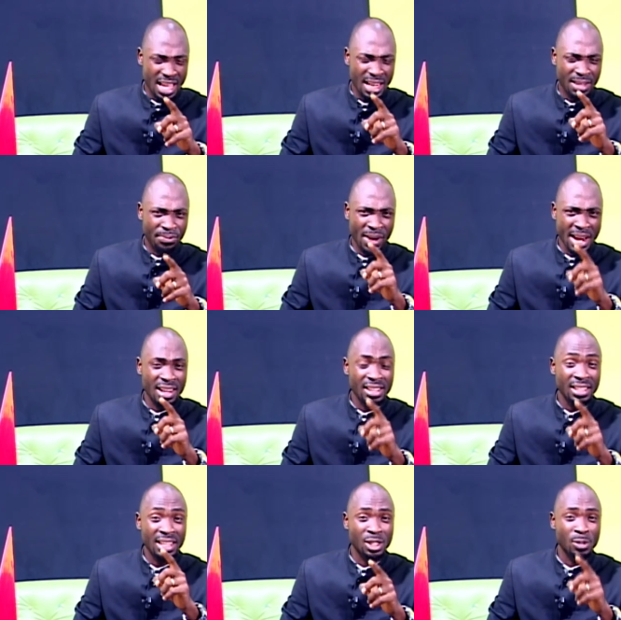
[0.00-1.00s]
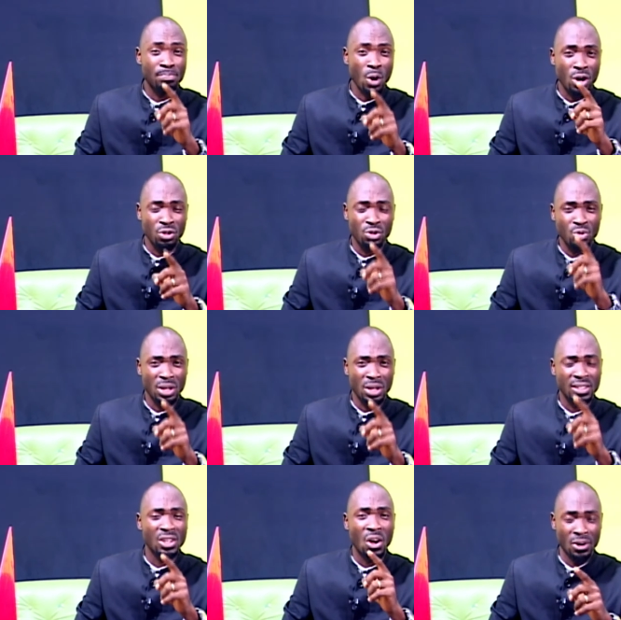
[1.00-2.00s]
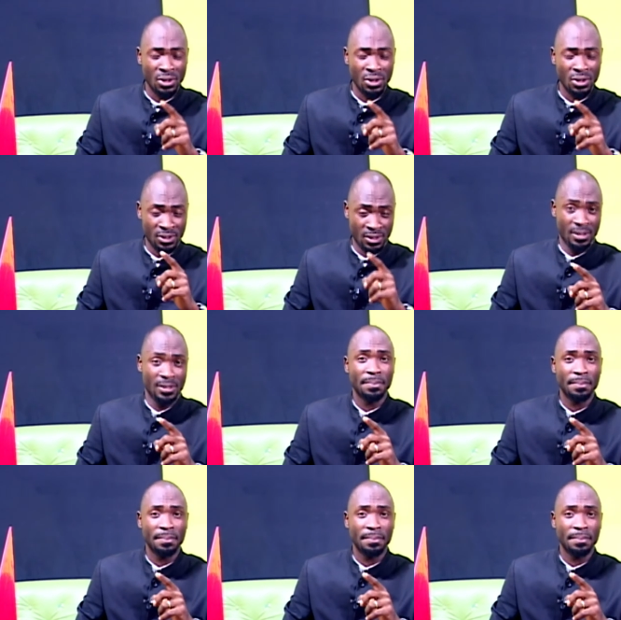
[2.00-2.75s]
And that final say is spoken through his sons.